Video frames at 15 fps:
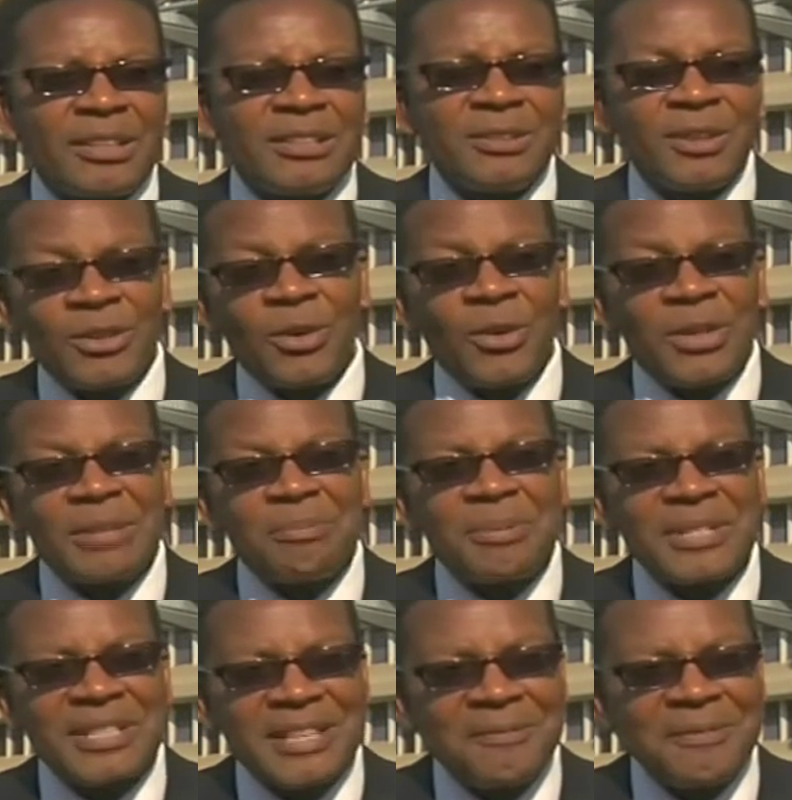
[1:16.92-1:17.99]
not only
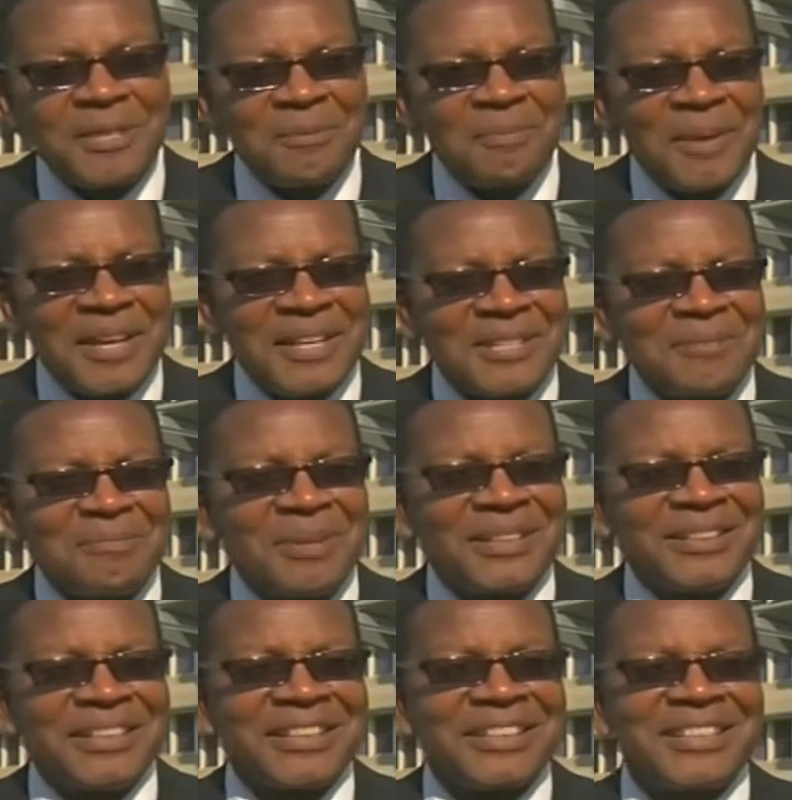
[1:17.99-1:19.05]
preserving space but
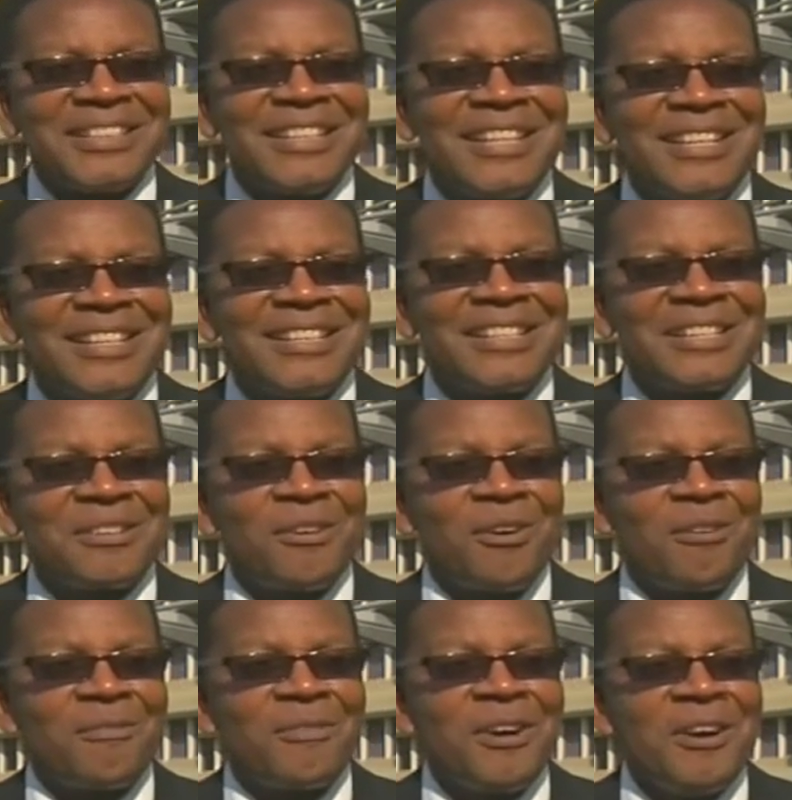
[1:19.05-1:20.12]
the creation
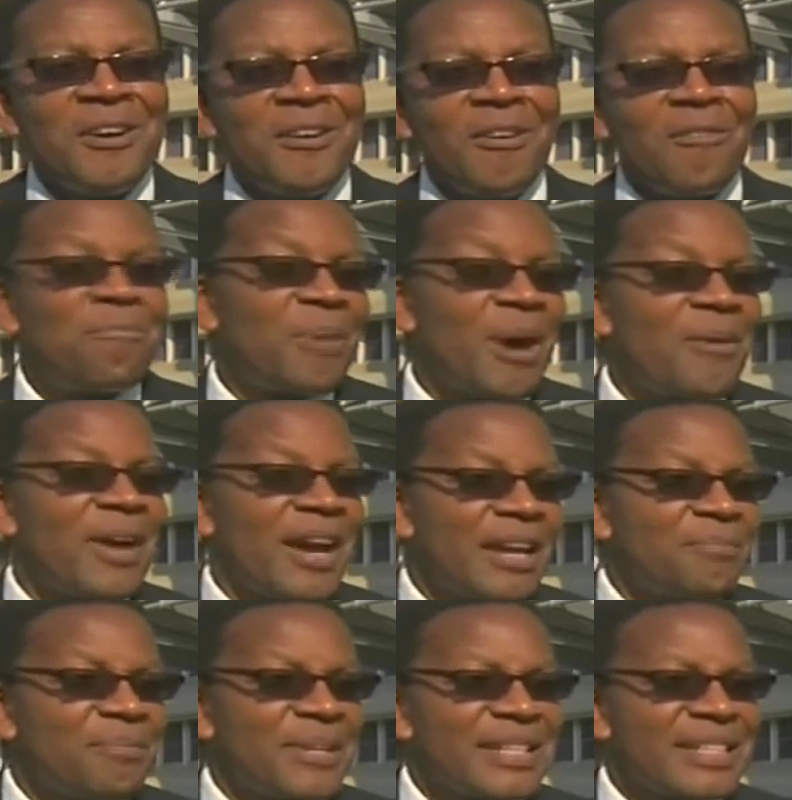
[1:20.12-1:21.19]
of power
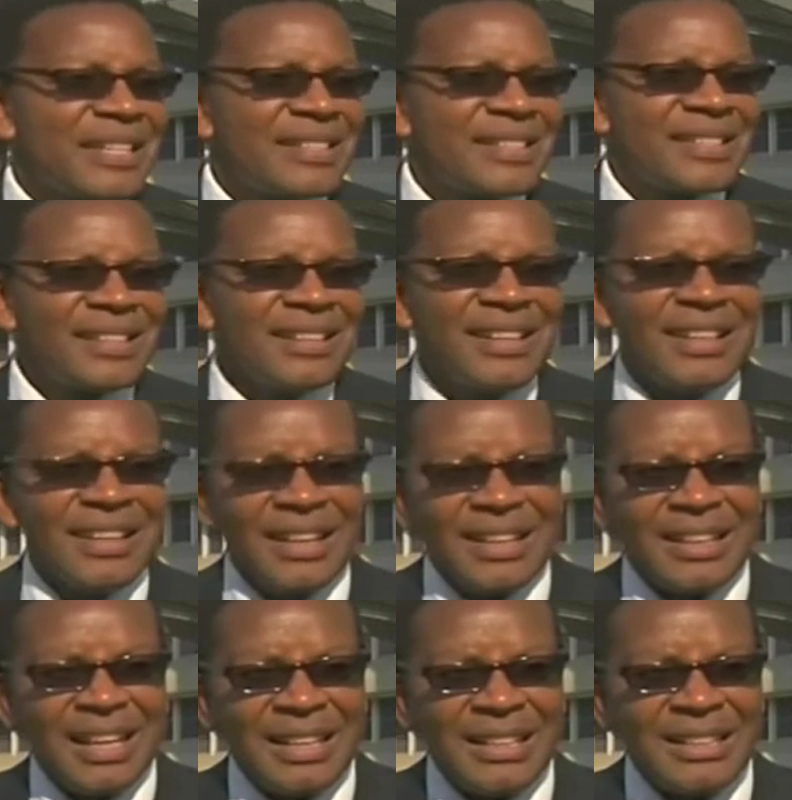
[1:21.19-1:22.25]
and presence,
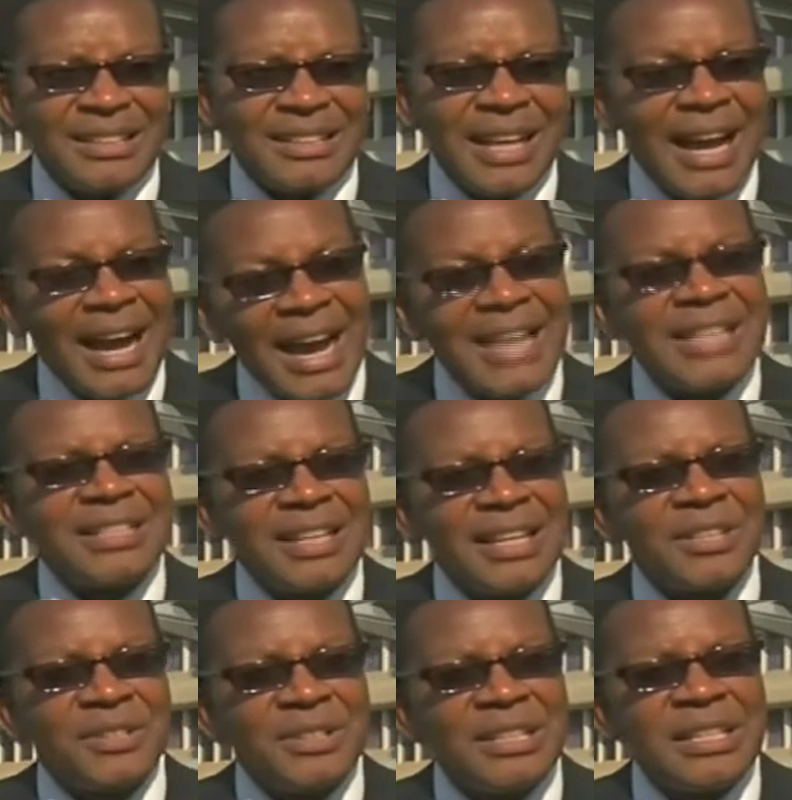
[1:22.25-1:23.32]
and the height
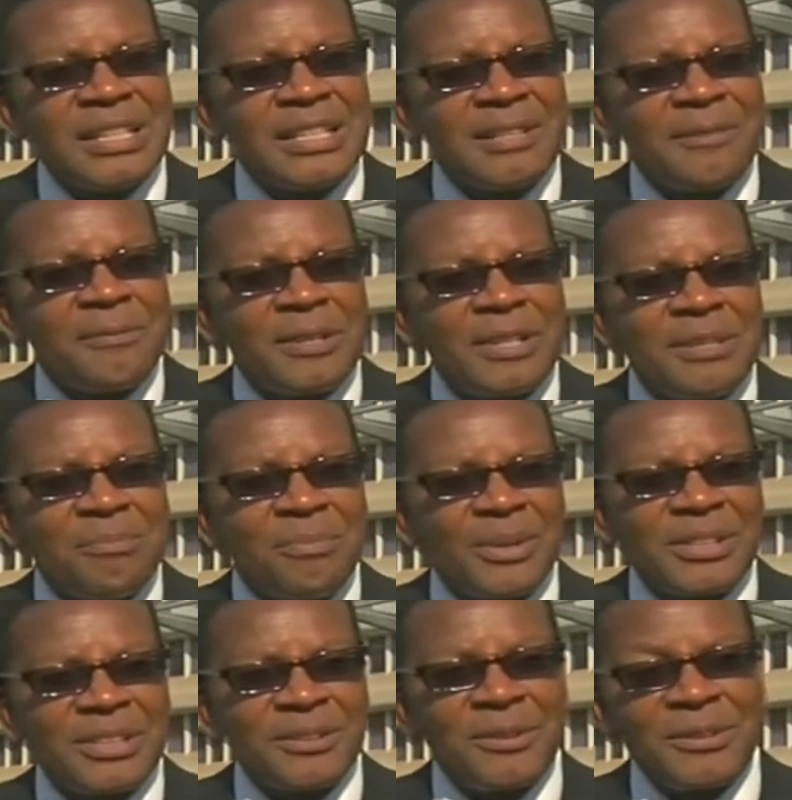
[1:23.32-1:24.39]
actually is a very important